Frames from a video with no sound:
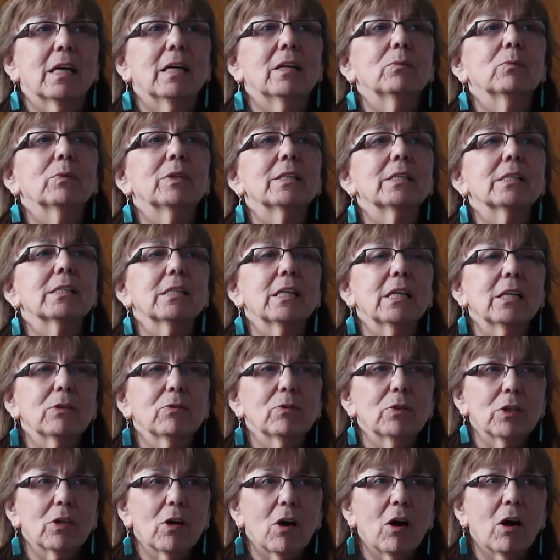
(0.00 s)
and with
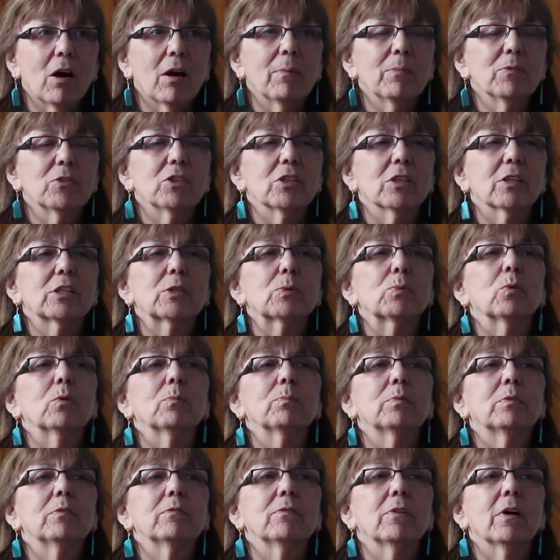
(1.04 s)
sacred objects will
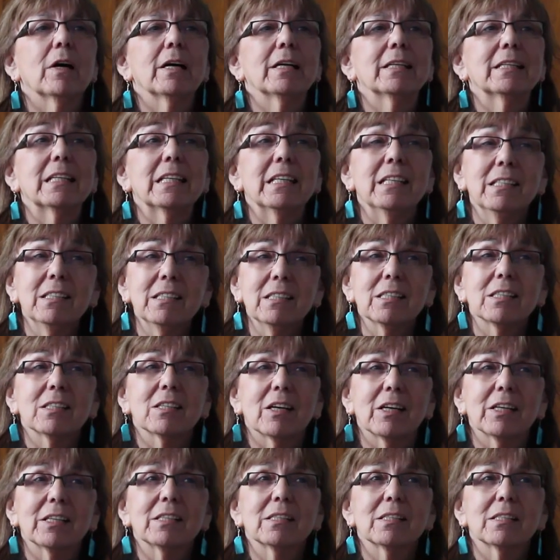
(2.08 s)
provide
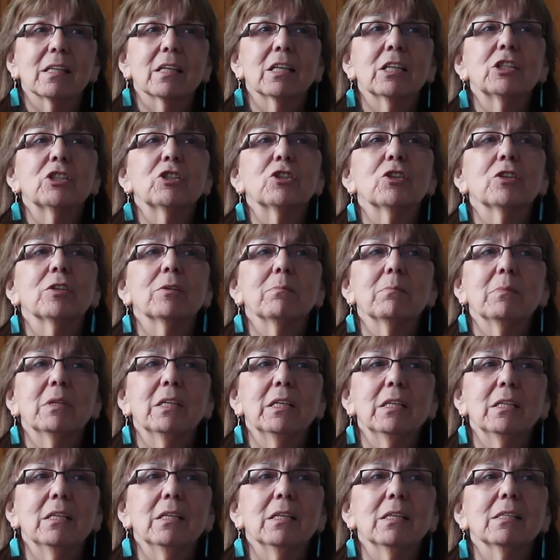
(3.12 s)
insights into the
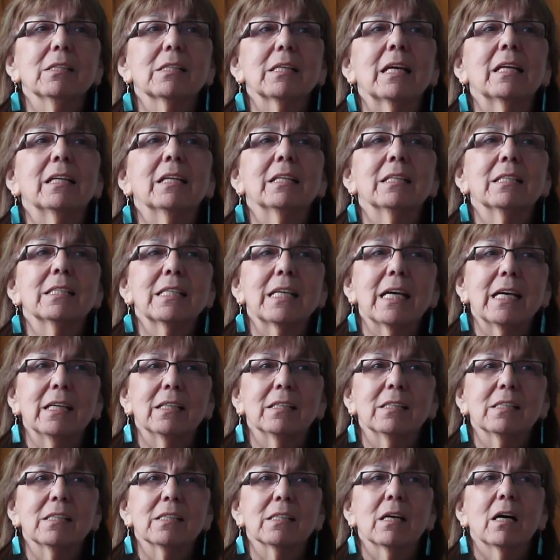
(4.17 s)
meanings and
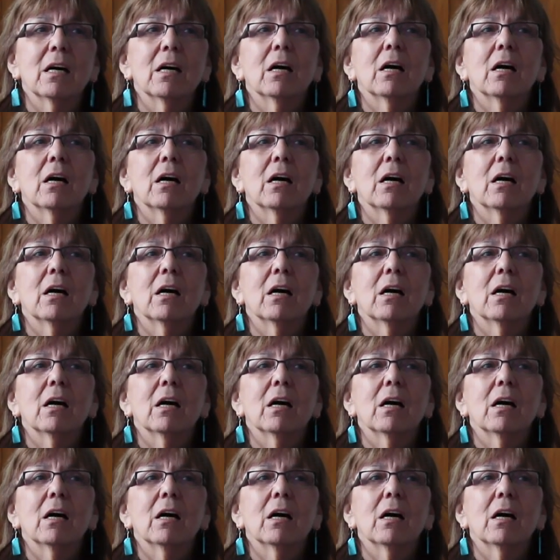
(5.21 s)
intents